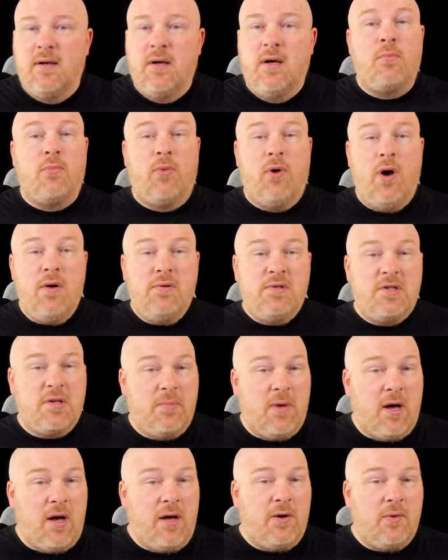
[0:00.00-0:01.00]
From
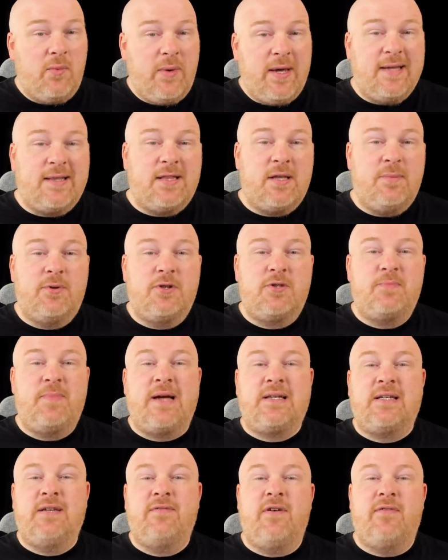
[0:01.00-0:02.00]
Rosamund, we get the
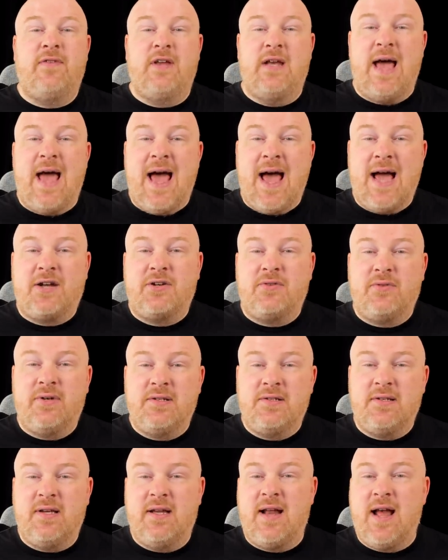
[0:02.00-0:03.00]
perspective of an
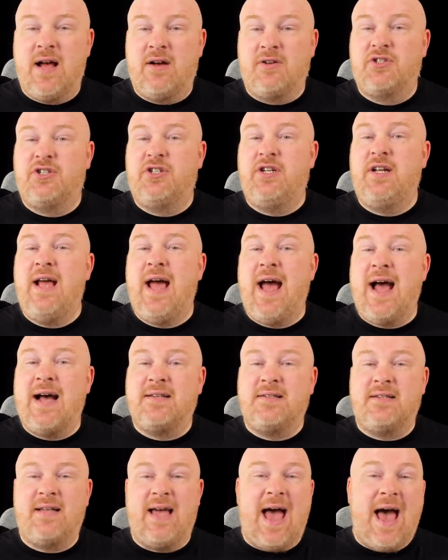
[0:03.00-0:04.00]
actress and how she
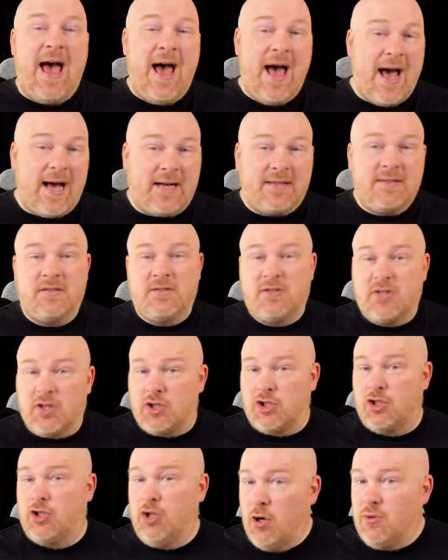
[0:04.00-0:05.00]
has to act
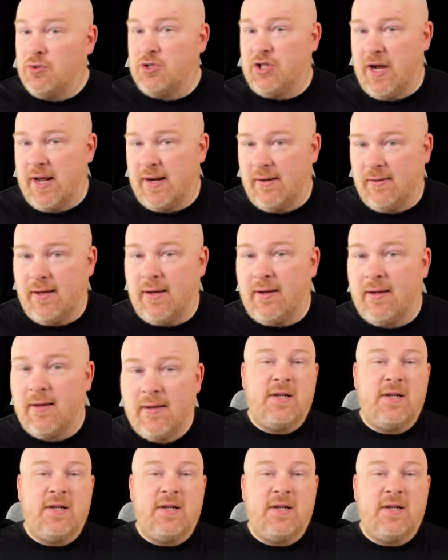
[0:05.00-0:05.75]
to show channeling.